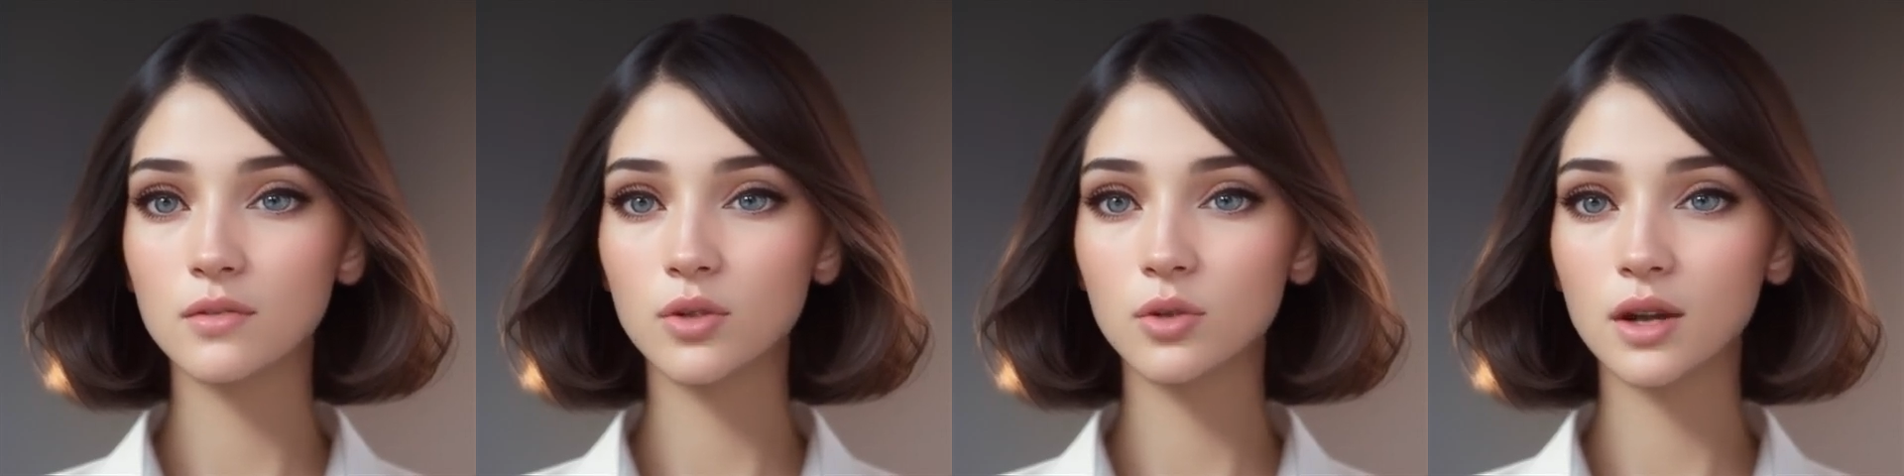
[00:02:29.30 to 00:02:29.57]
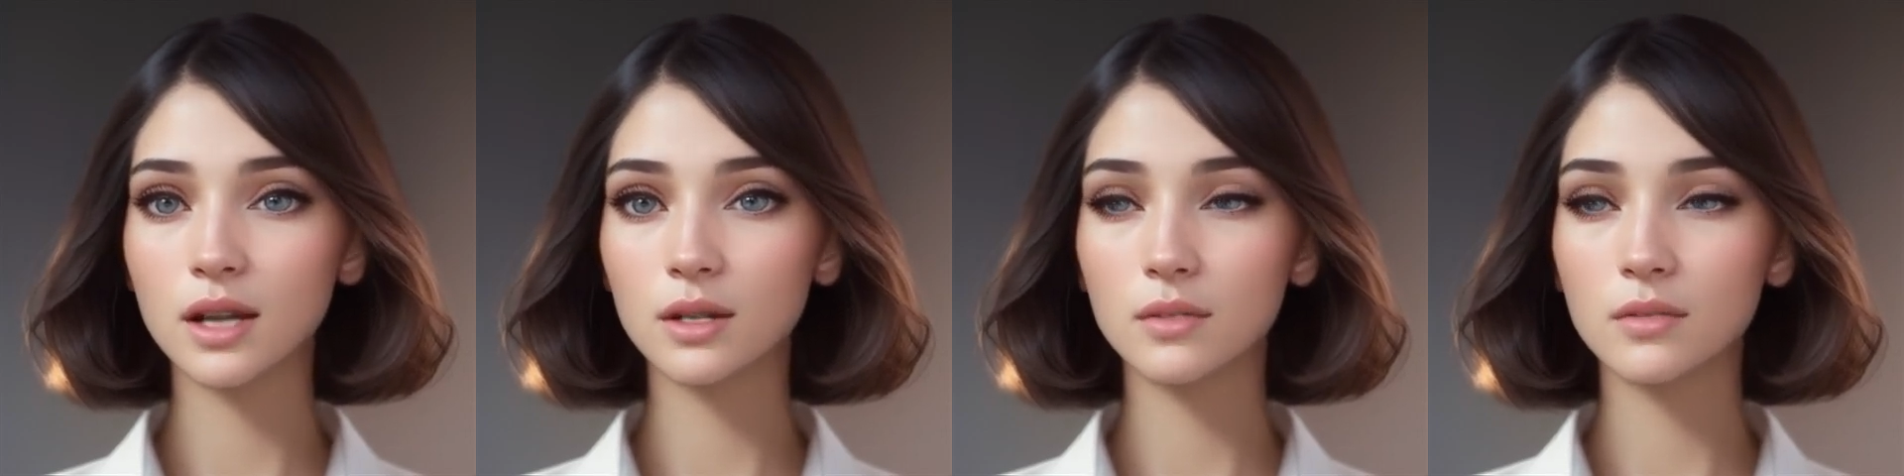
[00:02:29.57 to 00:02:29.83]

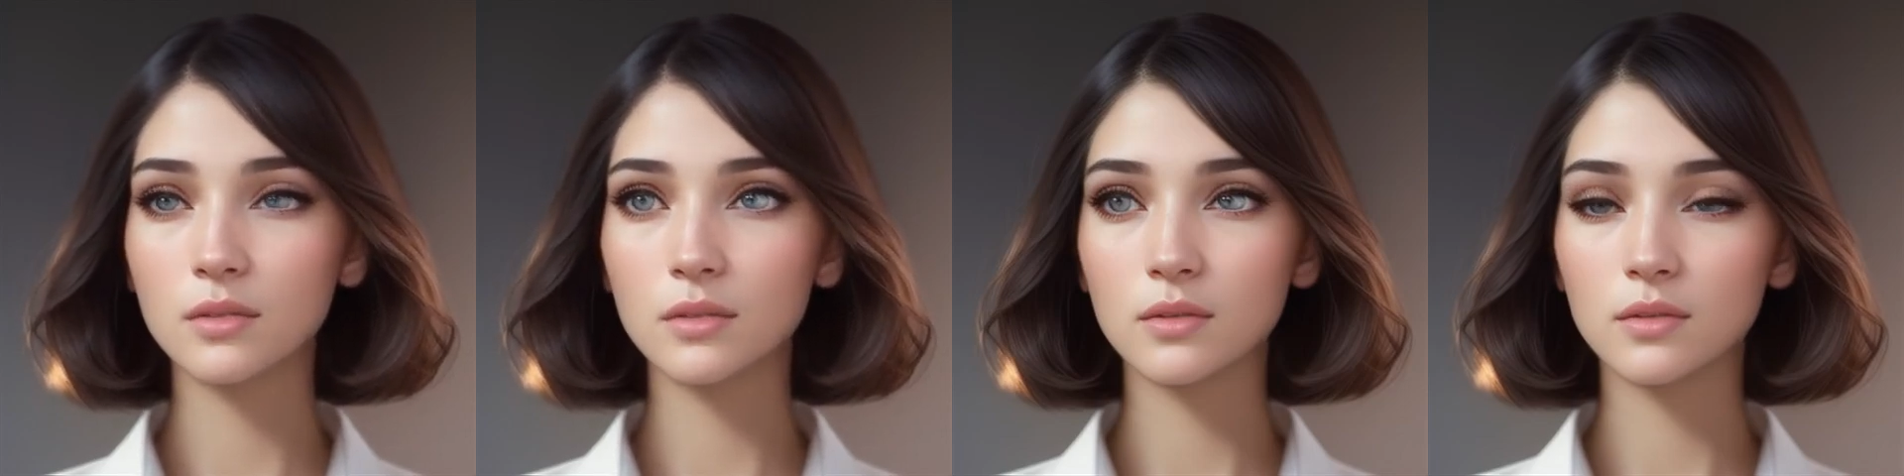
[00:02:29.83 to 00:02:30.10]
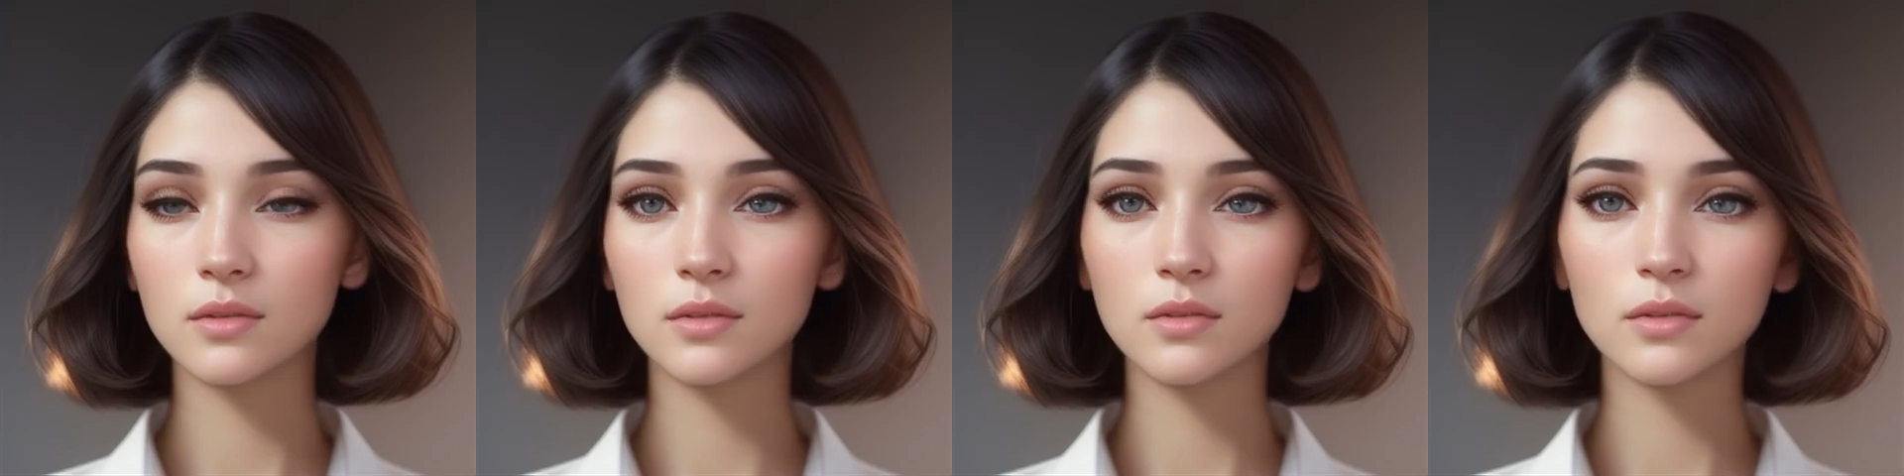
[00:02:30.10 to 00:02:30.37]
3.
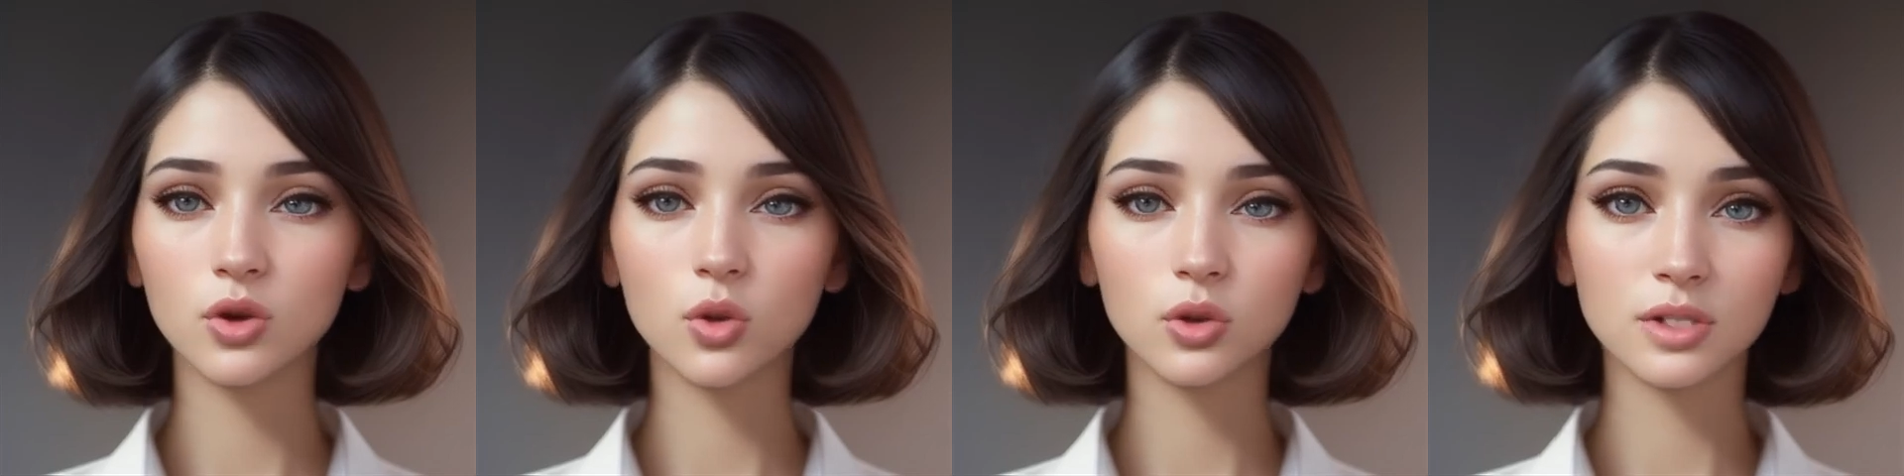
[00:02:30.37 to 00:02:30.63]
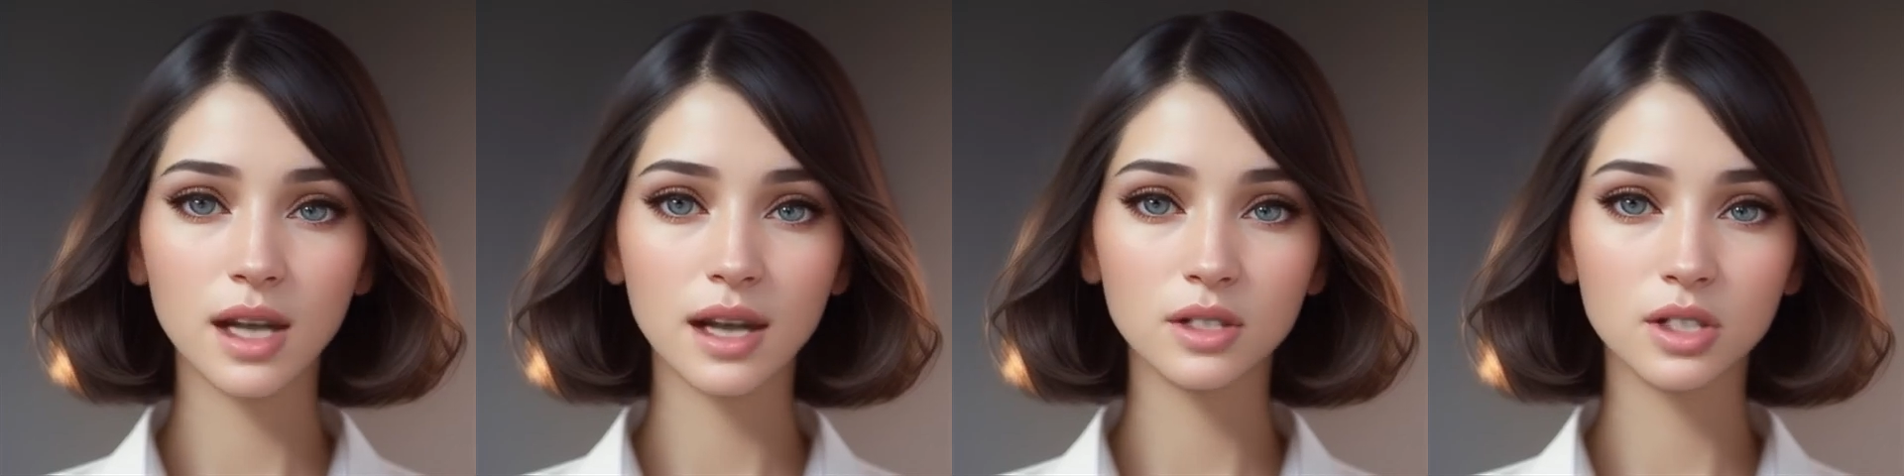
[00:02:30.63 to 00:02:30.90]

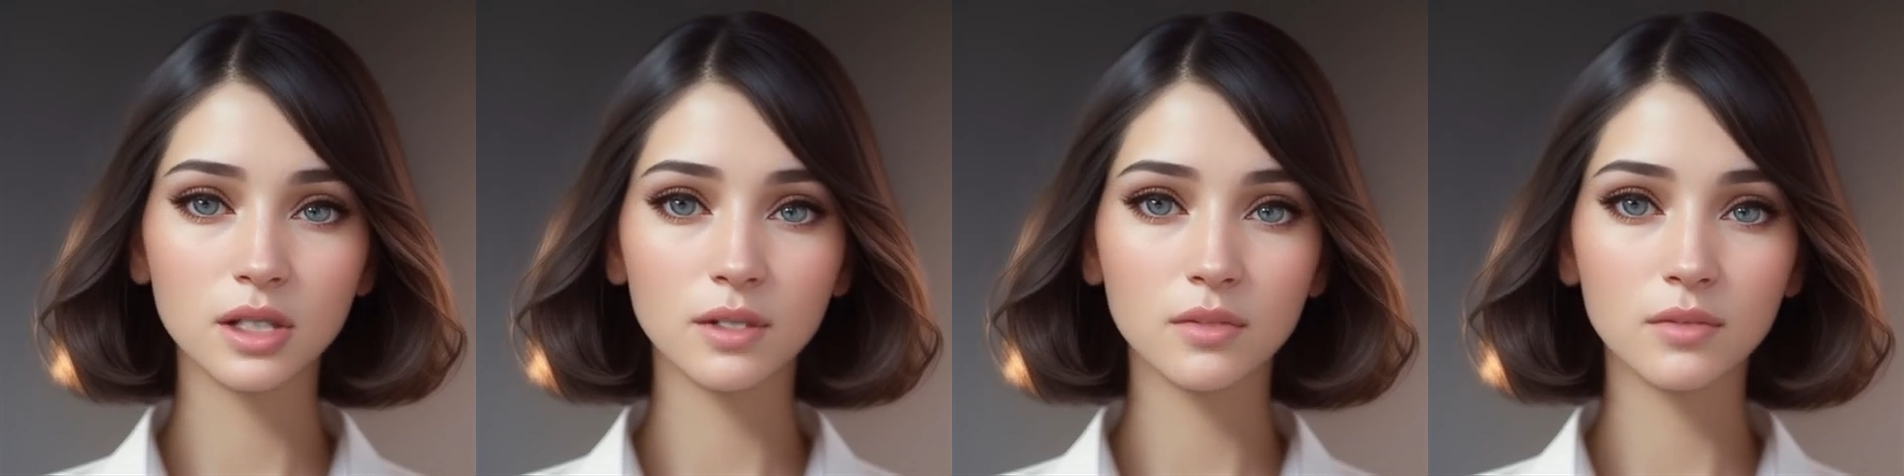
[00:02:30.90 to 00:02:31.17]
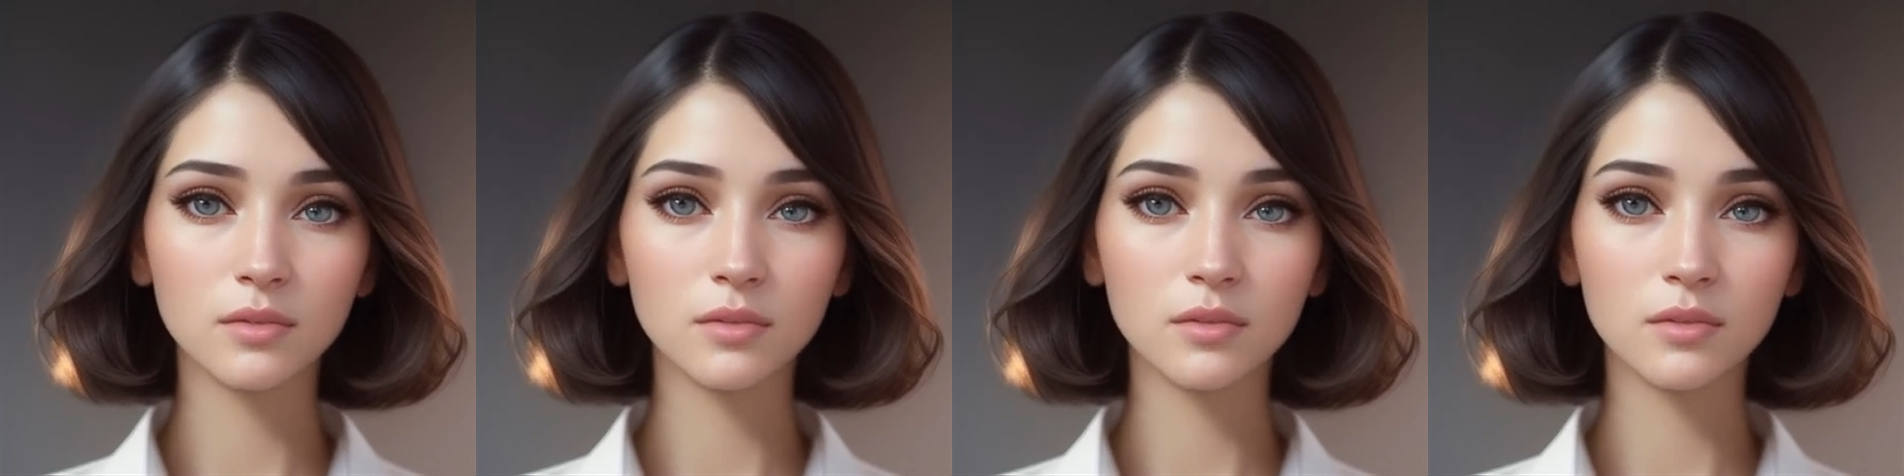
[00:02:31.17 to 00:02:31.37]
Causation.